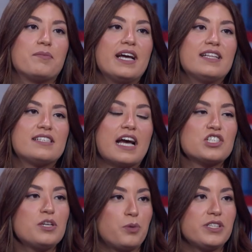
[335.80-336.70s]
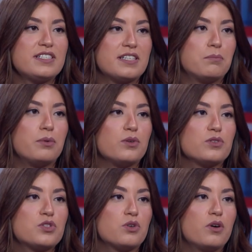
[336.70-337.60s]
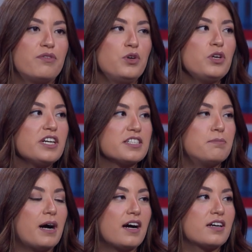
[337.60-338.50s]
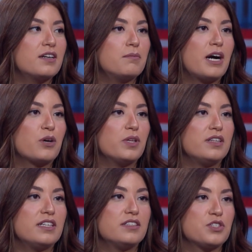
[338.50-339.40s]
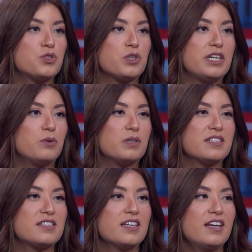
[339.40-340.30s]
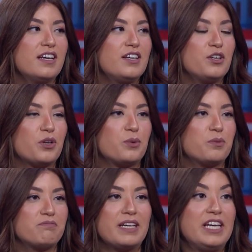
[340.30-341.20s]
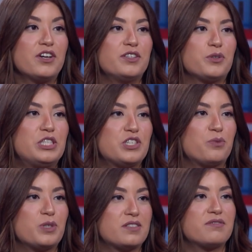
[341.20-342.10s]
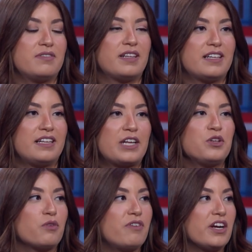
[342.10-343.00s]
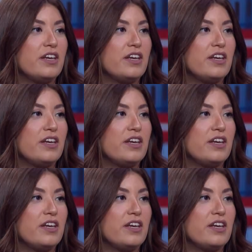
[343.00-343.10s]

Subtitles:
It's actually pretty simple. So a few years back, when the industry was, you know, here in the region was, like, you know, very